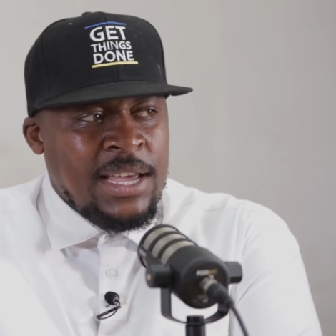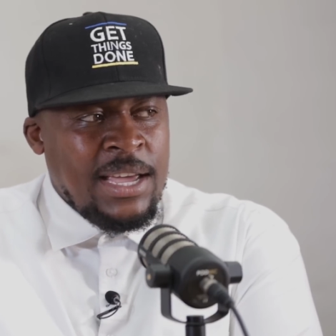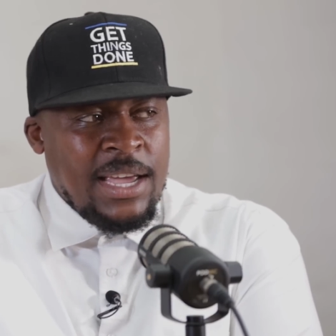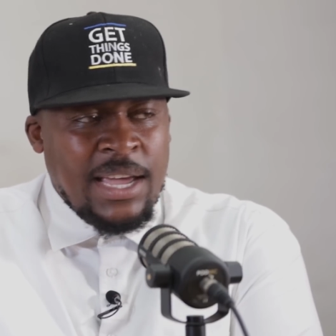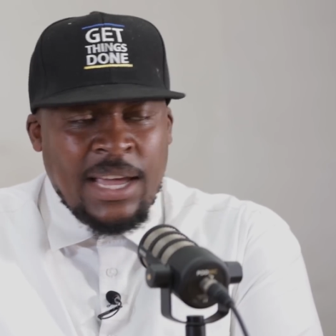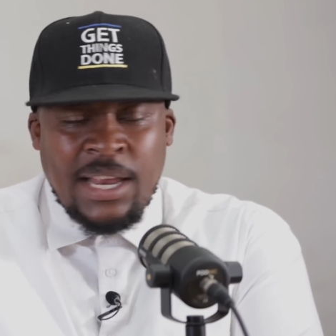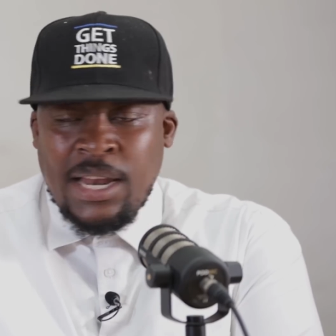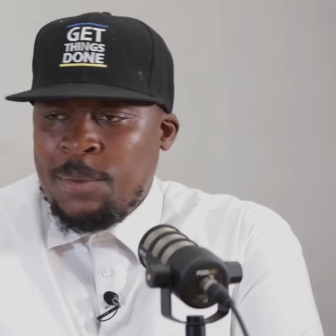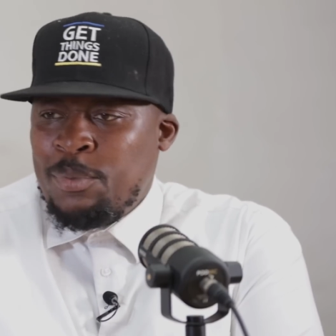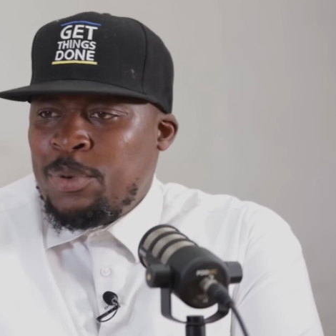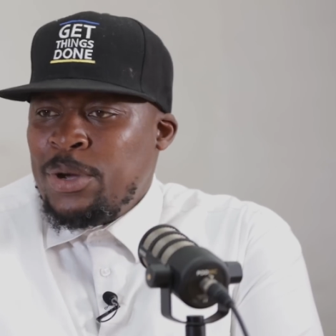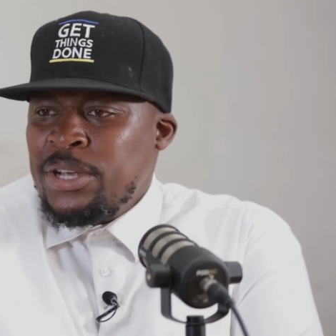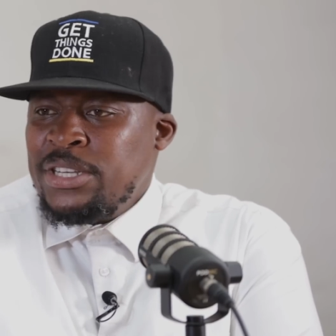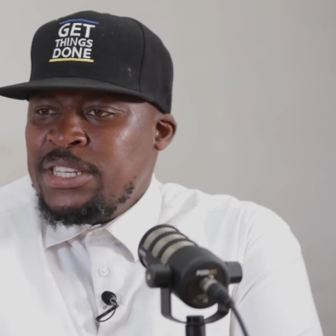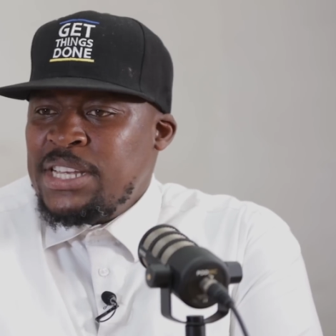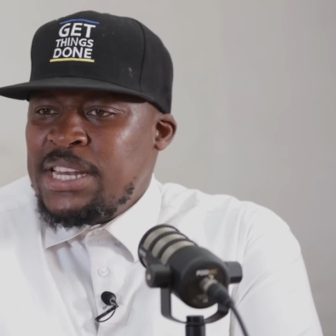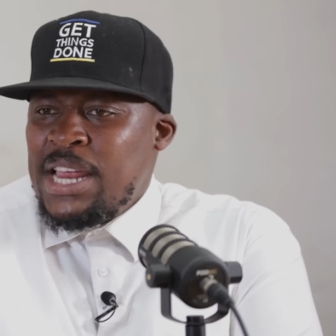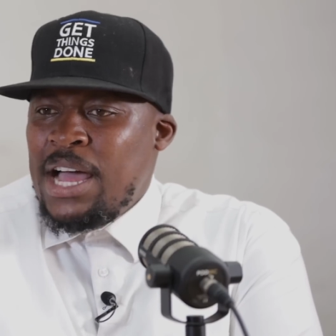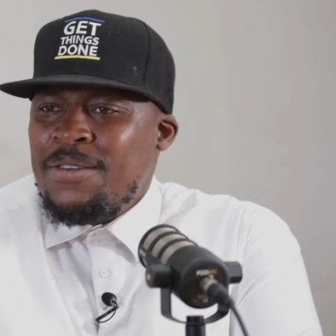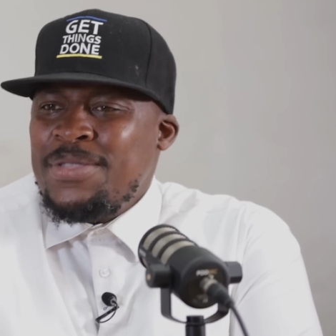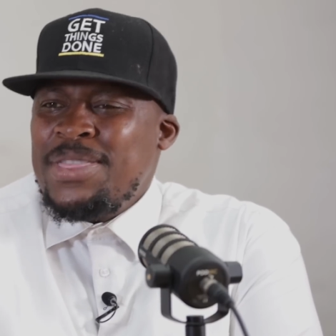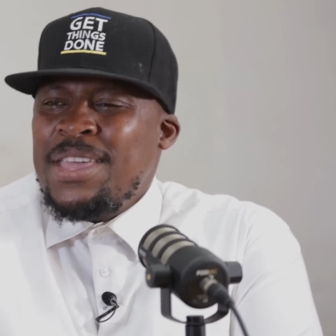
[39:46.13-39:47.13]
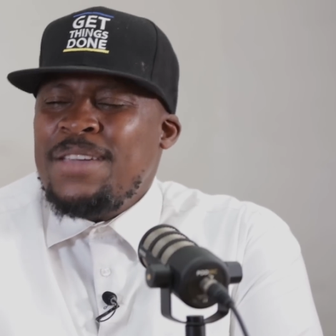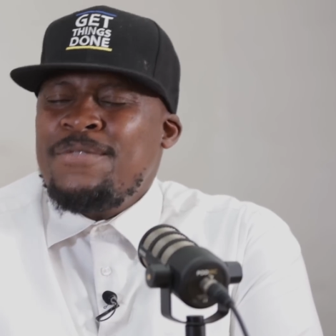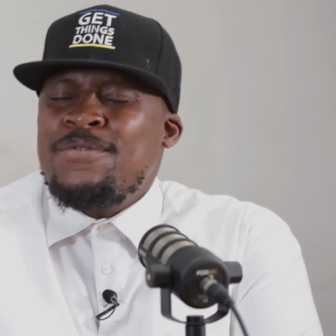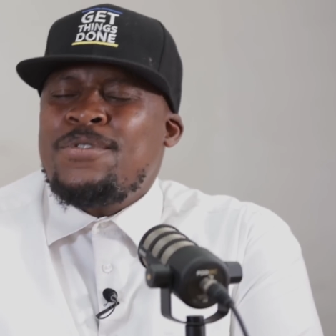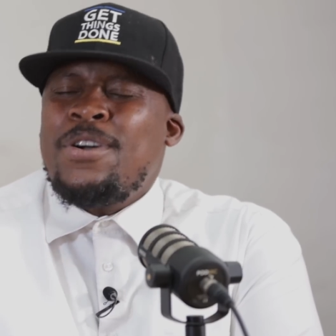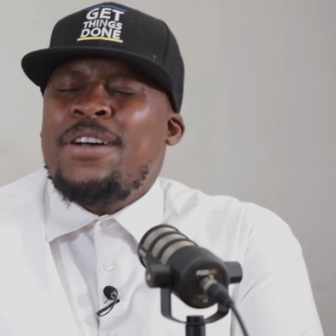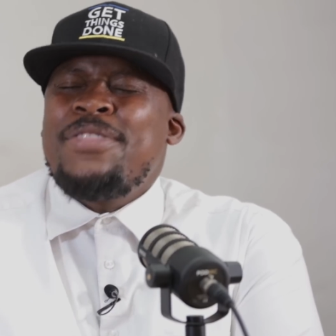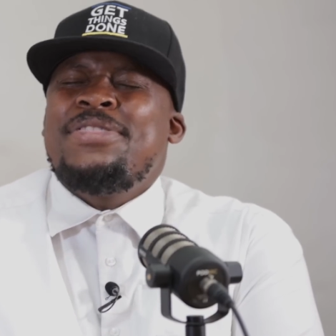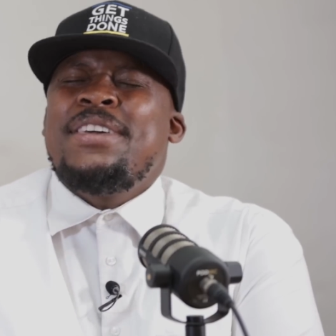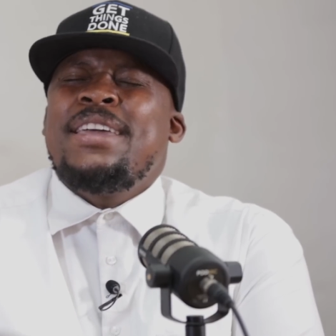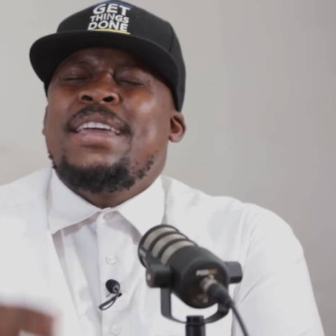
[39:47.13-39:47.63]
and I pointed how they've
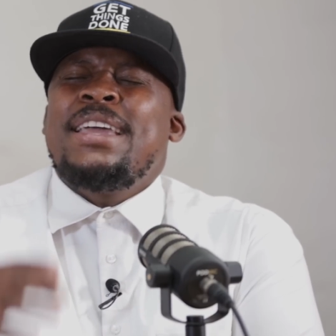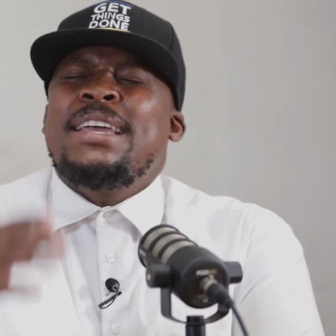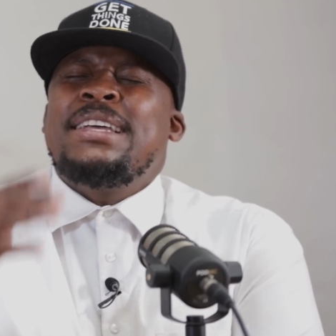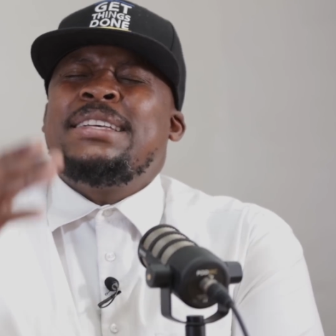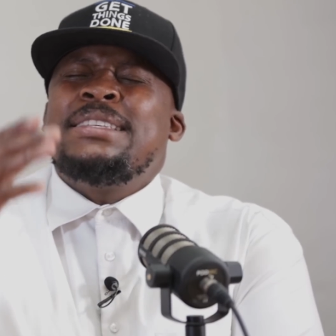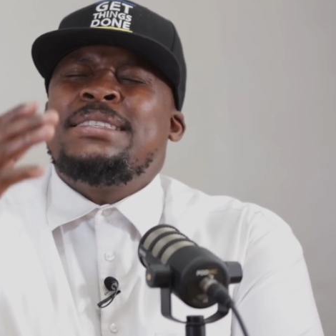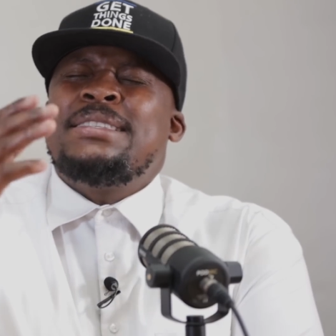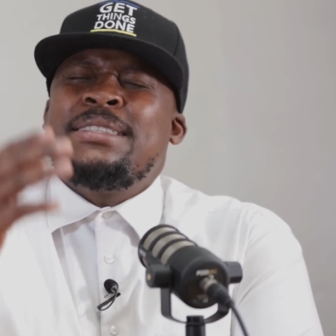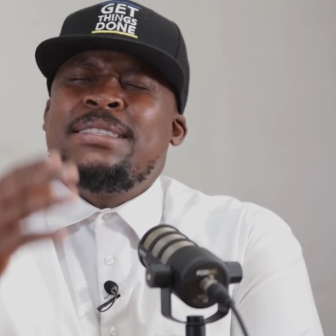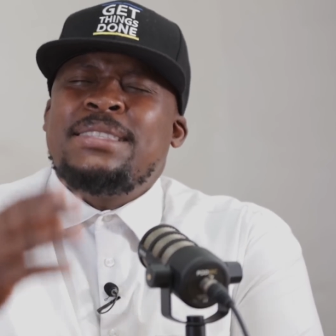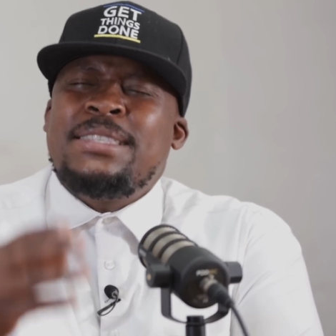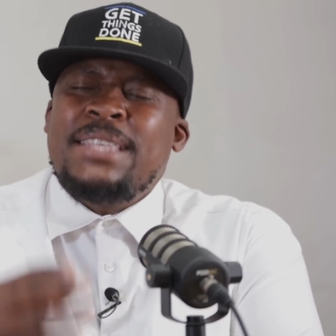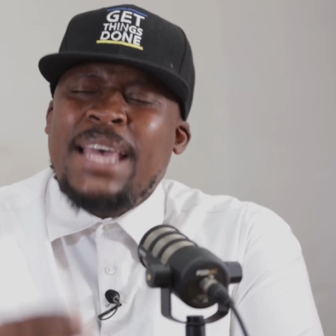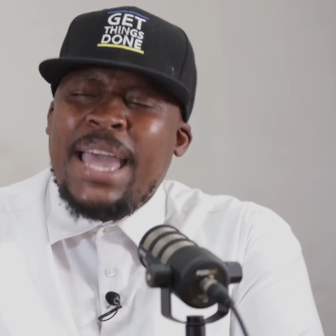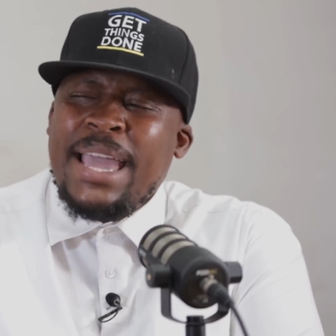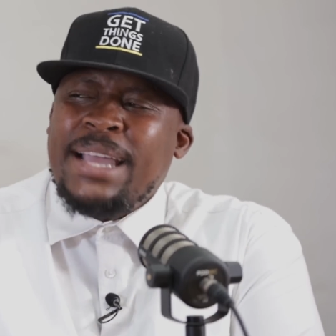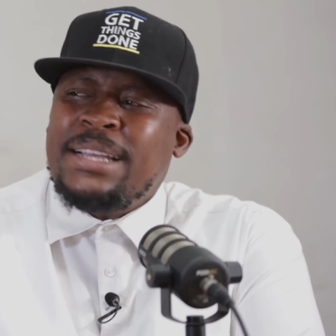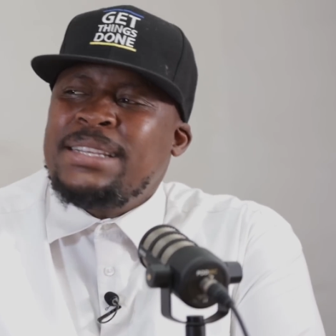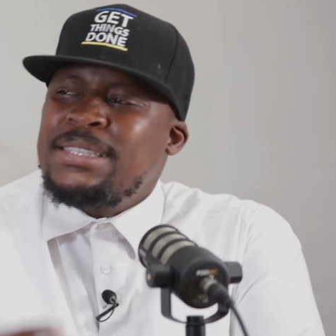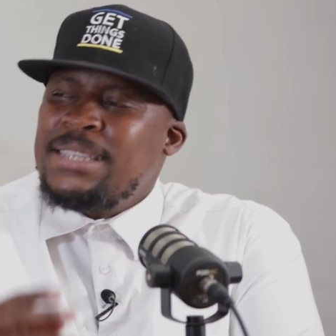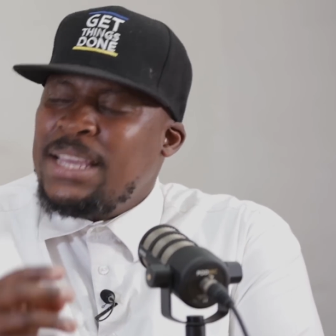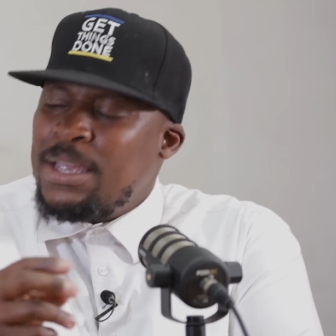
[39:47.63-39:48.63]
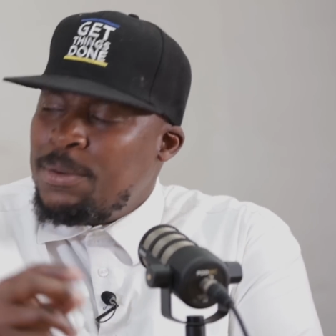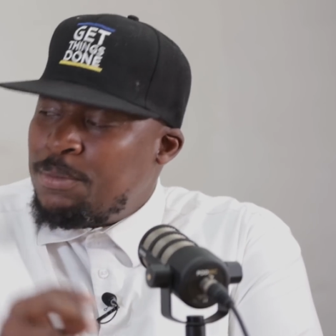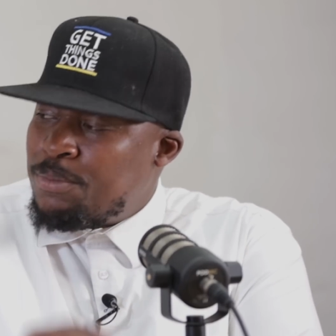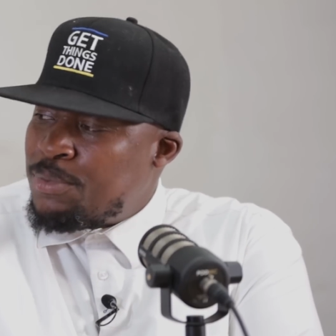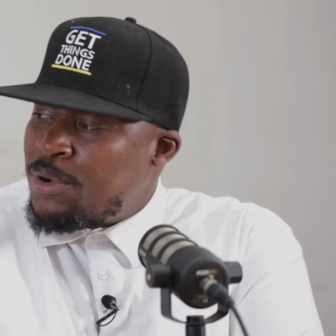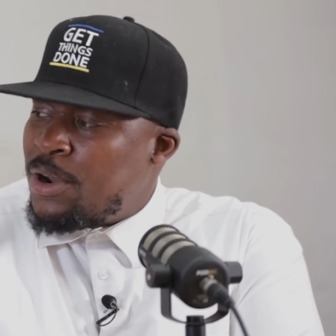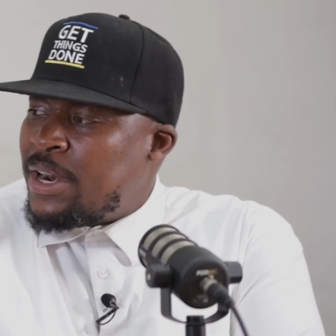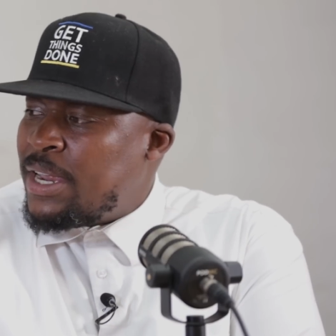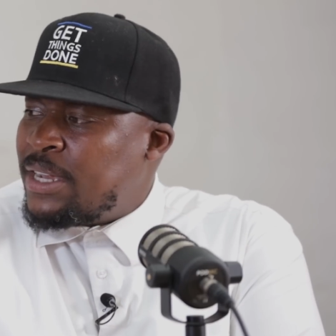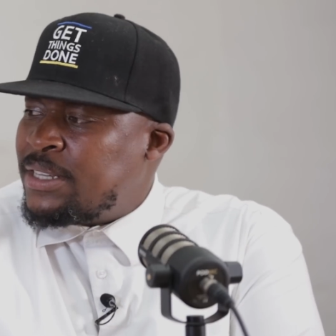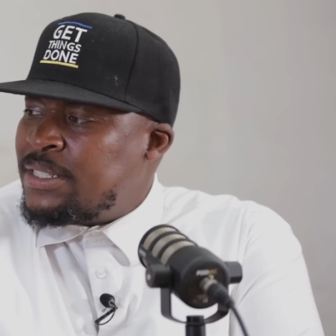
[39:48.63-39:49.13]
got the exact same
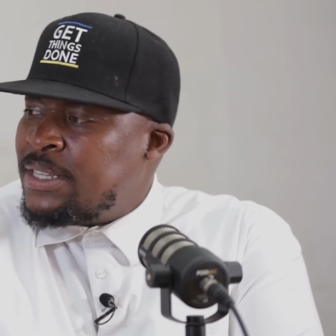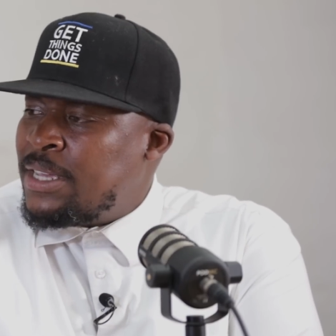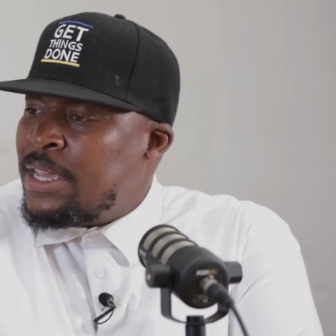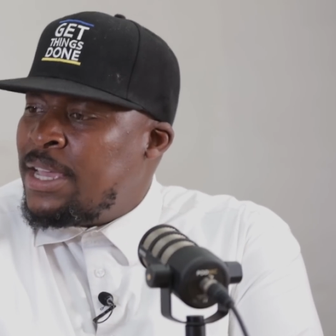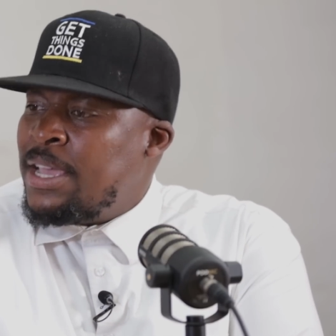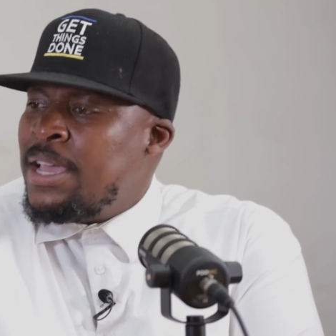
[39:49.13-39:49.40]
product,